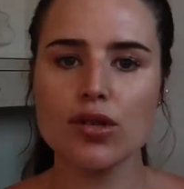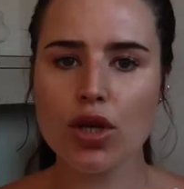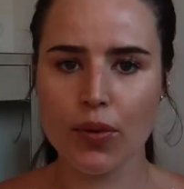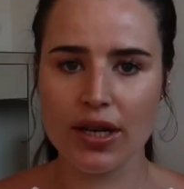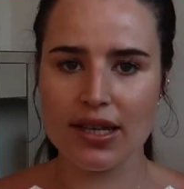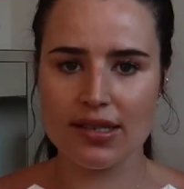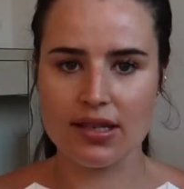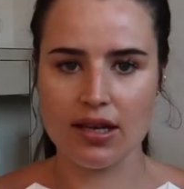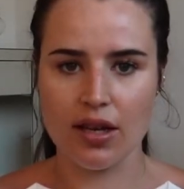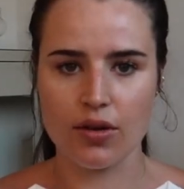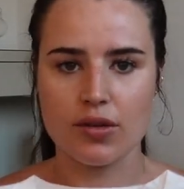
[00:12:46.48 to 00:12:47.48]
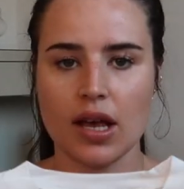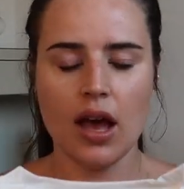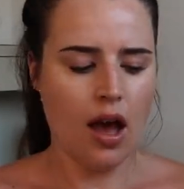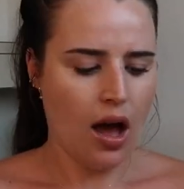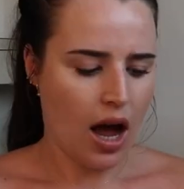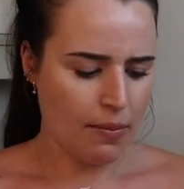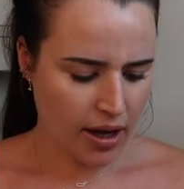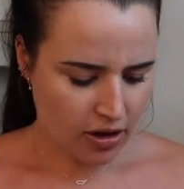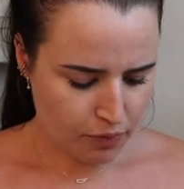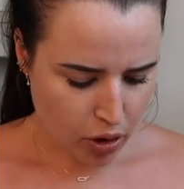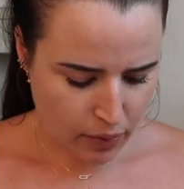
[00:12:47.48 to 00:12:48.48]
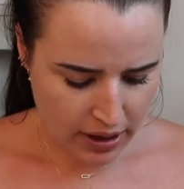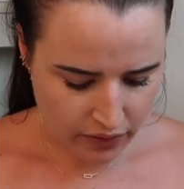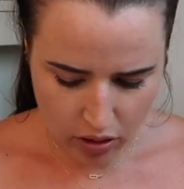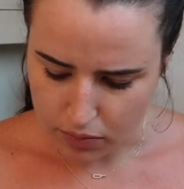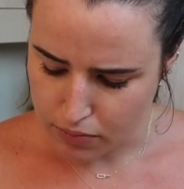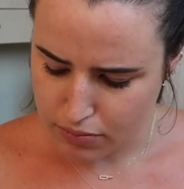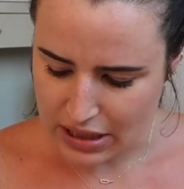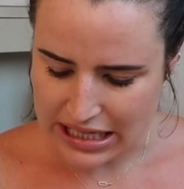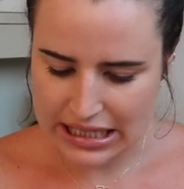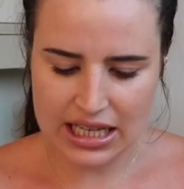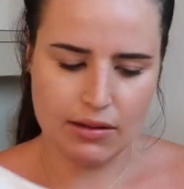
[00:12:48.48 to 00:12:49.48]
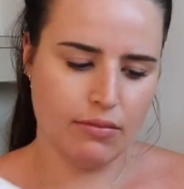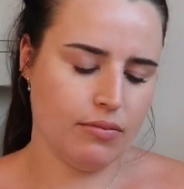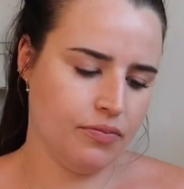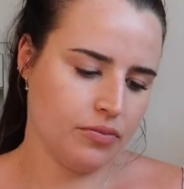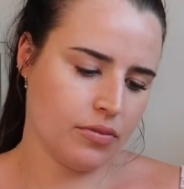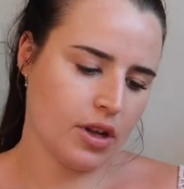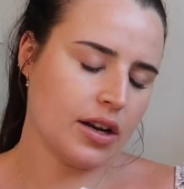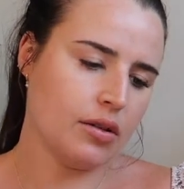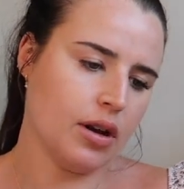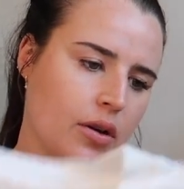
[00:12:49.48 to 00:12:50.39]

super easy to use. I might have probably have got medium. I don't